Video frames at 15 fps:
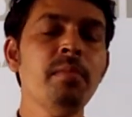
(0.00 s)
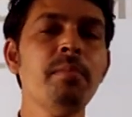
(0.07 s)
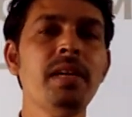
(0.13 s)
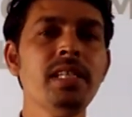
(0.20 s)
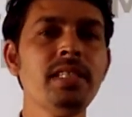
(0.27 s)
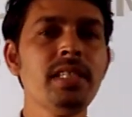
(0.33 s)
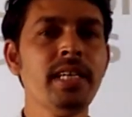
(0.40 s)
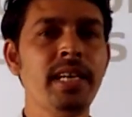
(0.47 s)

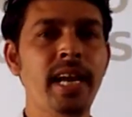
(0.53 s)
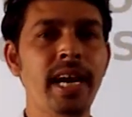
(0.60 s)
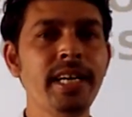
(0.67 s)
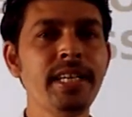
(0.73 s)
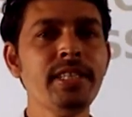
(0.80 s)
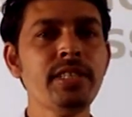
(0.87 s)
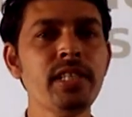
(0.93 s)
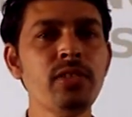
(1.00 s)
Plus in
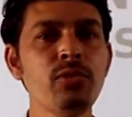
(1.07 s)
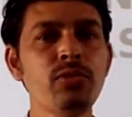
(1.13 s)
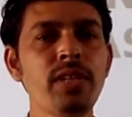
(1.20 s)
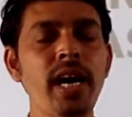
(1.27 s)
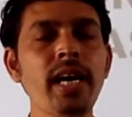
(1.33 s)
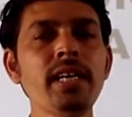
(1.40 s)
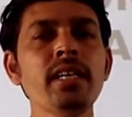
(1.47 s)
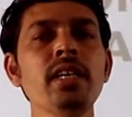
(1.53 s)
addition to
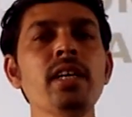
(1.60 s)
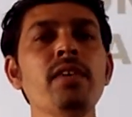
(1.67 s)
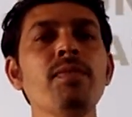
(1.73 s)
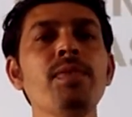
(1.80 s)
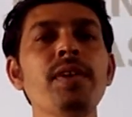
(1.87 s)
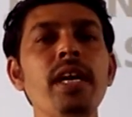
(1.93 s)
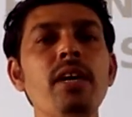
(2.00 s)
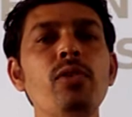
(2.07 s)

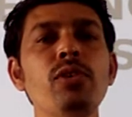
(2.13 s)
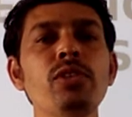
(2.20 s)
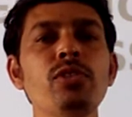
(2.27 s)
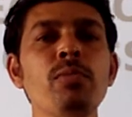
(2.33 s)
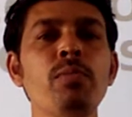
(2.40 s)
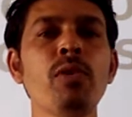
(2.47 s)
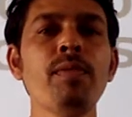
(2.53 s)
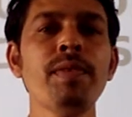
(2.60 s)
that we are going
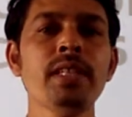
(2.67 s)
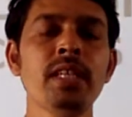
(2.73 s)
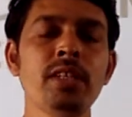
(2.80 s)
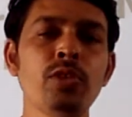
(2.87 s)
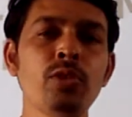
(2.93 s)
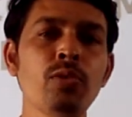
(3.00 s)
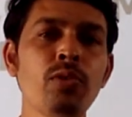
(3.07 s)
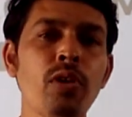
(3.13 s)
to move in the
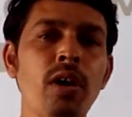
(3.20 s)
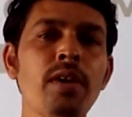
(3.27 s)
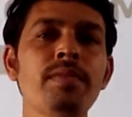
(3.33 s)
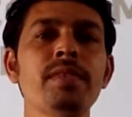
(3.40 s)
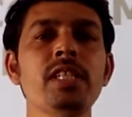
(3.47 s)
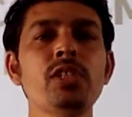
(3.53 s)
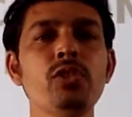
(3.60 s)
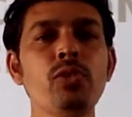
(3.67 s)
tour
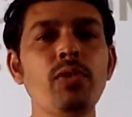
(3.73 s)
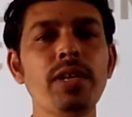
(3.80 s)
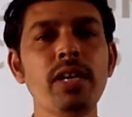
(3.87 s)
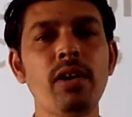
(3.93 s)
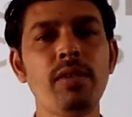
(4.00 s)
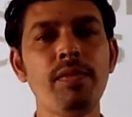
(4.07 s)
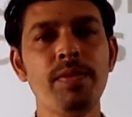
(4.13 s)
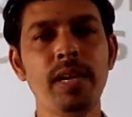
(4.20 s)
of the story
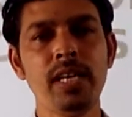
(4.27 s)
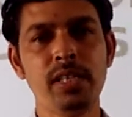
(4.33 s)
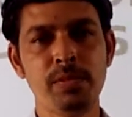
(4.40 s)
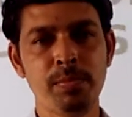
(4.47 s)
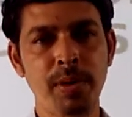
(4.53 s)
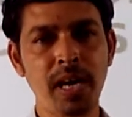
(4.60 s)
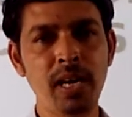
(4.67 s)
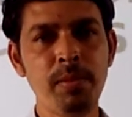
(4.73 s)
of village
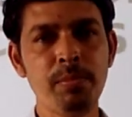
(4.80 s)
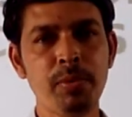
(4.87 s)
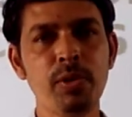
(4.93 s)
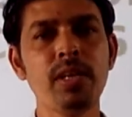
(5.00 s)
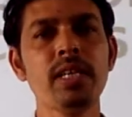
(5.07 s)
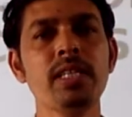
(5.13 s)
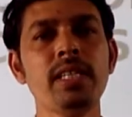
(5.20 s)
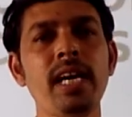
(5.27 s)

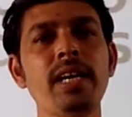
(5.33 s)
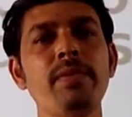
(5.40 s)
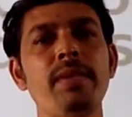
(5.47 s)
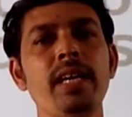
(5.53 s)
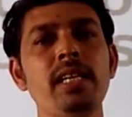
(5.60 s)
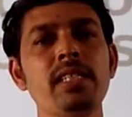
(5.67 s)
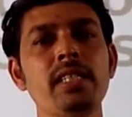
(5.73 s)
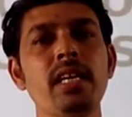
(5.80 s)
Palampur. In that
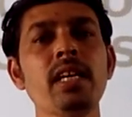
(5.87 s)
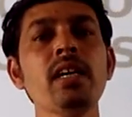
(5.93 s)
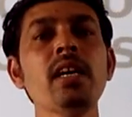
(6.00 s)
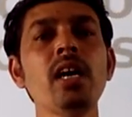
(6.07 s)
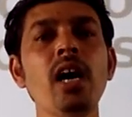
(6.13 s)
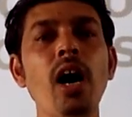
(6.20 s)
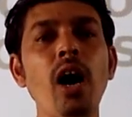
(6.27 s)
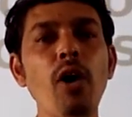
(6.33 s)
we are seeing
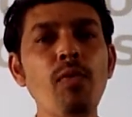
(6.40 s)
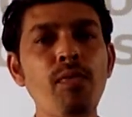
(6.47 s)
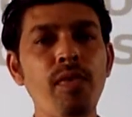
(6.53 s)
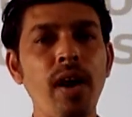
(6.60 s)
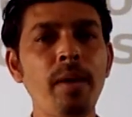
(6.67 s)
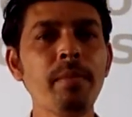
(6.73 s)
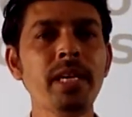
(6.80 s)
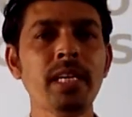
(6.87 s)
how
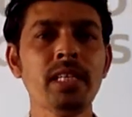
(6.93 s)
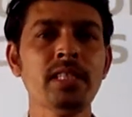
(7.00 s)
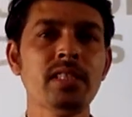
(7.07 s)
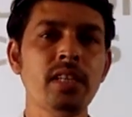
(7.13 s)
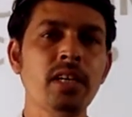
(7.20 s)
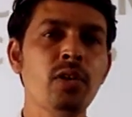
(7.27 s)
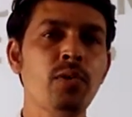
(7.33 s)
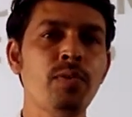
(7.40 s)
farming is
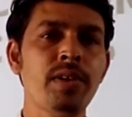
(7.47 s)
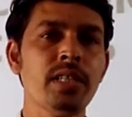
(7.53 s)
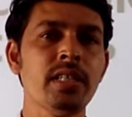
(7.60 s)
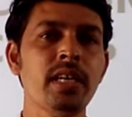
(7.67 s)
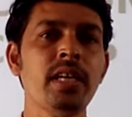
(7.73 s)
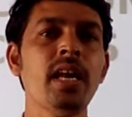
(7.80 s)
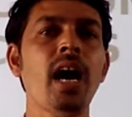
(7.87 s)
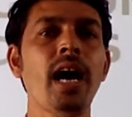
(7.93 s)
done over
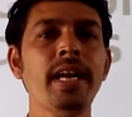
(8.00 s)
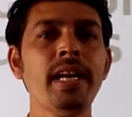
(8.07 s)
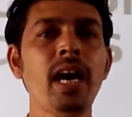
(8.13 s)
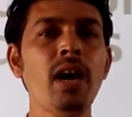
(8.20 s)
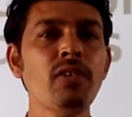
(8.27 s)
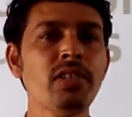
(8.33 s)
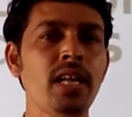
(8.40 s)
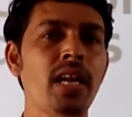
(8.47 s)
there and
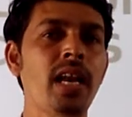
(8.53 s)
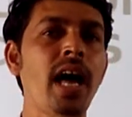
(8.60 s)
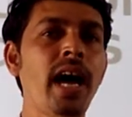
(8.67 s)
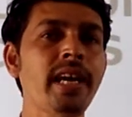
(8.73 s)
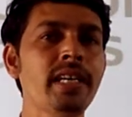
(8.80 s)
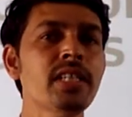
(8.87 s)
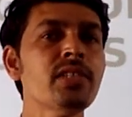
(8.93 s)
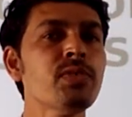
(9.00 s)
how the
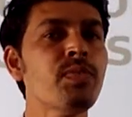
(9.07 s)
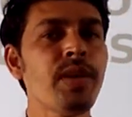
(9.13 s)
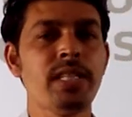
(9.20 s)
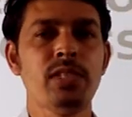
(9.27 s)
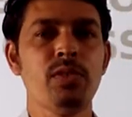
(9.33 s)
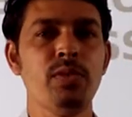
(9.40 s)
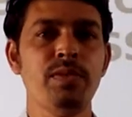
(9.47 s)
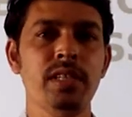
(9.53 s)
land is
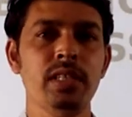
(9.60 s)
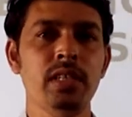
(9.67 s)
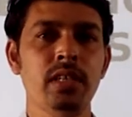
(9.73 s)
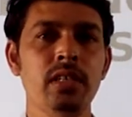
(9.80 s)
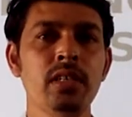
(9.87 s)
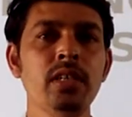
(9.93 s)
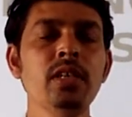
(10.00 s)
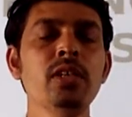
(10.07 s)
fixed over
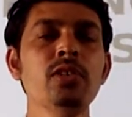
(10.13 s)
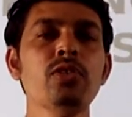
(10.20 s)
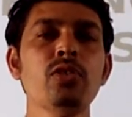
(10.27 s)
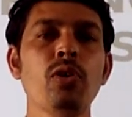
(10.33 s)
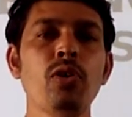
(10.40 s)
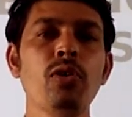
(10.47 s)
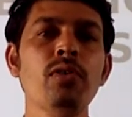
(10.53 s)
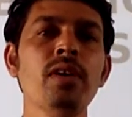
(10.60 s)
there.
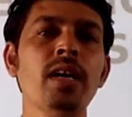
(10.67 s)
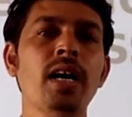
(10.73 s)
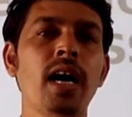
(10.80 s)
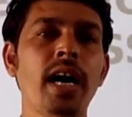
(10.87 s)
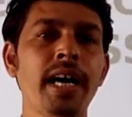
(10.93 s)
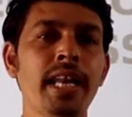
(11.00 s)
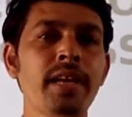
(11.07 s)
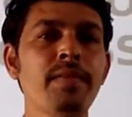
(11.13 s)
So
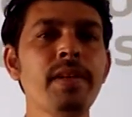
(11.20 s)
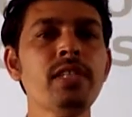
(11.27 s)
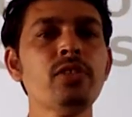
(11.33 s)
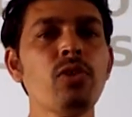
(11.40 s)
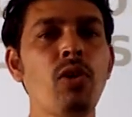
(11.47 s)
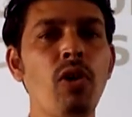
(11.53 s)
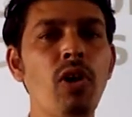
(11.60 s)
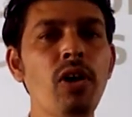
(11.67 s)
I request
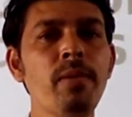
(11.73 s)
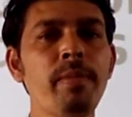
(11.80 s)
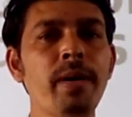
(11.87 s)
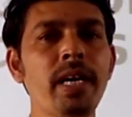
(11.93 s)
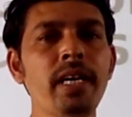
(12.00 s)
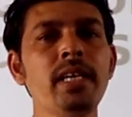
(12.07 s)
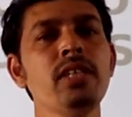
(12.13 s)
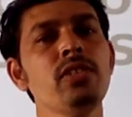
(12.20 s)
all
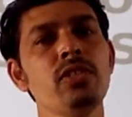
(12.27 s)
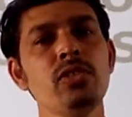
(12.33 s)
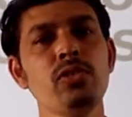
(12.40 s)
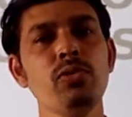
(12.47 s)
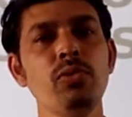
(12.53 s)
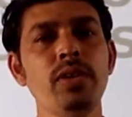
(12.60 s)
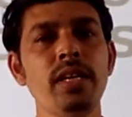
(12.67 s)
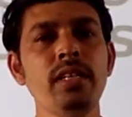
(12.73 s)
my
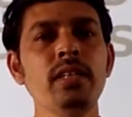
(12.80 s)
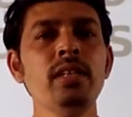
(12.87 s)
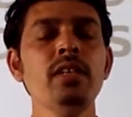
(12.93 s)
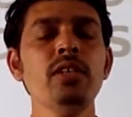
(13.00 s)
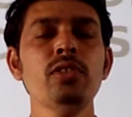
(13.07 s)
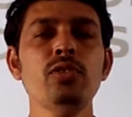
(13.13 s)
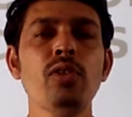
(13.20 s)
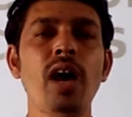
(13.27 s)
students
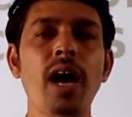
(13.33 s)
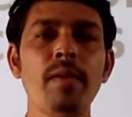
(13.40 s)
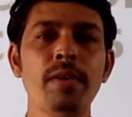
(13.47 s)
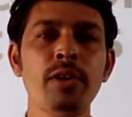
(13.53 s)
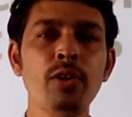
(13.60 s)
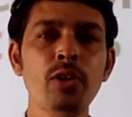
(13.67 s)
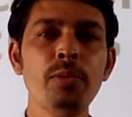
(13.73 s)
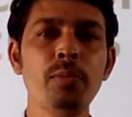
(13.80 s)
to
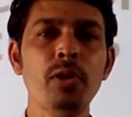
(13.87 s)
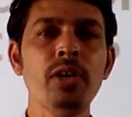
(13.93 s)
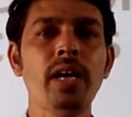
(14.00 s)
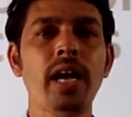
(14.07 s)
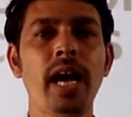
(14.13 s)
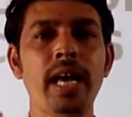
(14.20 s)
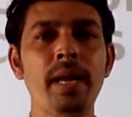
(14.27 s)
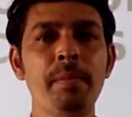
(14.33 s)
have a
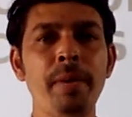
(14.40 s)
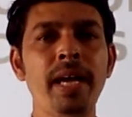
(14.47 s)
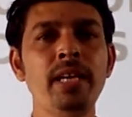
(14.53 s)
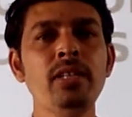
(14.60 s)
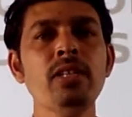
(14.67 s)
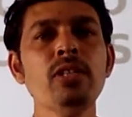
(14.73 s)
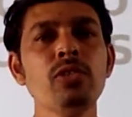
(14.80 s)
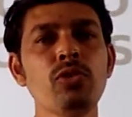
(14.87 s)
notebook and a
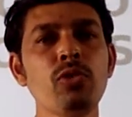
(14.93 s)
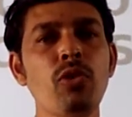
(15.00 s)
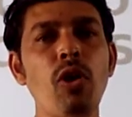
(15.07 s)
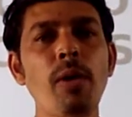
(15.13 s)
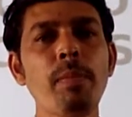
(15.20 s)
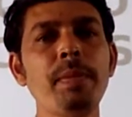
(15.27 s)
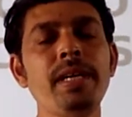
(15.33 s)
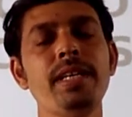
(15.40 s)
pen to
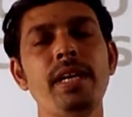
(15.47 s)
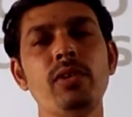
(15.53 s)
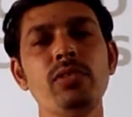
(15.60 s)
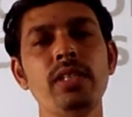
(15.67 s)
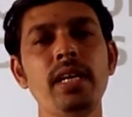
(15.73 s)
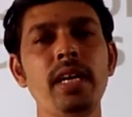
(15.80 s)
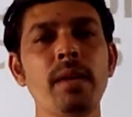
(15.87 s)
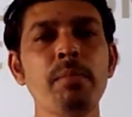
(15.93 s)
copy down
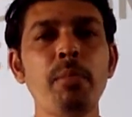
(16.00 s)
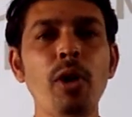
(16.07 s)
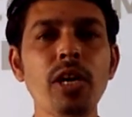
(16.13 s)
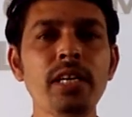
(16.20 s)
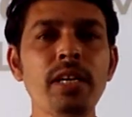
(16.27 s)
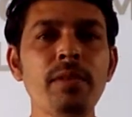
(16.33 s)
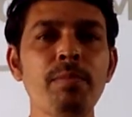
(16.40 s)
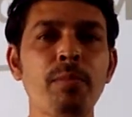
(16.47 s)
the
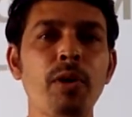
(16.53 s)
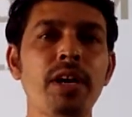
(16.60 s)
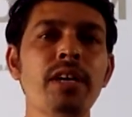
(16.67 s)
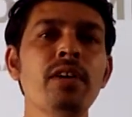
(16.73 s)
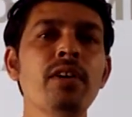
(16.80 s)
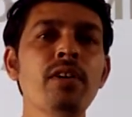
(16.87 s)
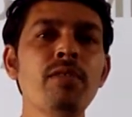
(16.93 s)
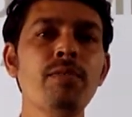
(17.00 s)
important point
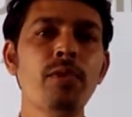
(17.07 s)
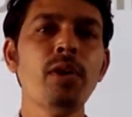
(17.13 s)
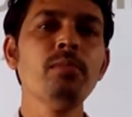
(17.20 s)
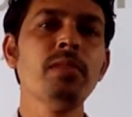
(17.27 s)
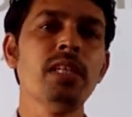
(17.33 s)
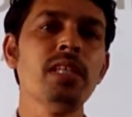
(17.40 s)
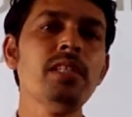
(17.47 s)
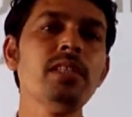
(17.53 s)

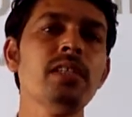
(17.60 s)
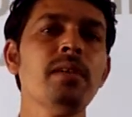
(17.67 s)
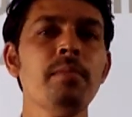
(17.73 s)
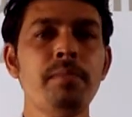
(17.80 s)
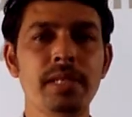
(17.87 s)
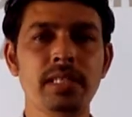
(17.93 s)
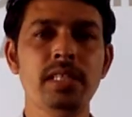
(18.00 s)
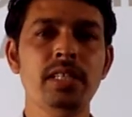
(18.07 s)
from this
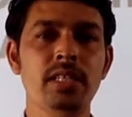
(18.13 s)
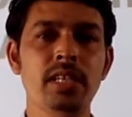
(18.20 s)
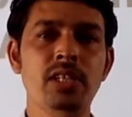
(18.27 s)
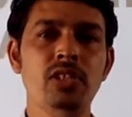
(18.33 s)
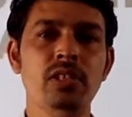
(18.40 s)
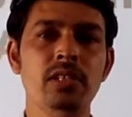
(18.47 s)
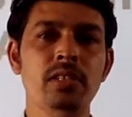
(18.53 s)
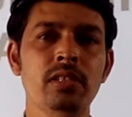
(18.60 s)

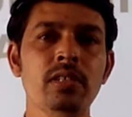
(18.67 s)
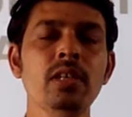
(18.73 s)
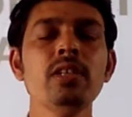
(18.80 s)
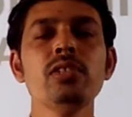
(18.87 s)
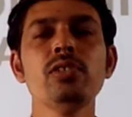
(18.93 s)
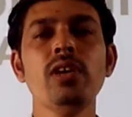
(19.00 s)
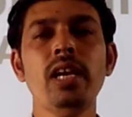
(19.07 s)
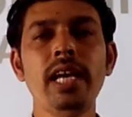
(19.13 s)
presentation.
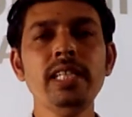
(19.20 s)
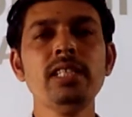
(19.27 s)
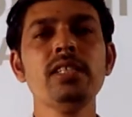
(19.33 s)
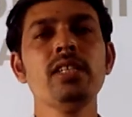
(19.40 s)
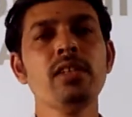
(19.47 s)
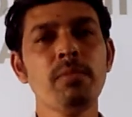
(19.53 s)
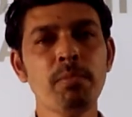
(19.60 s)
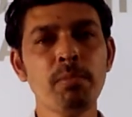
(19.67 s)
So
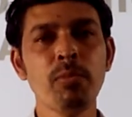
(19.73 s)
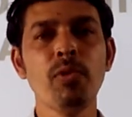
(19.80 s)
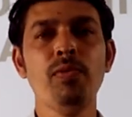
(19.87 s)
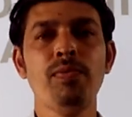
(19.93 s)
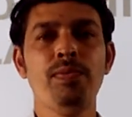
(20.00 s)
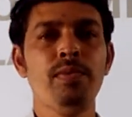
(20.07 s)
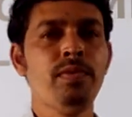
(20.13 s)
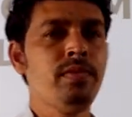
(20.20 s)
let's move.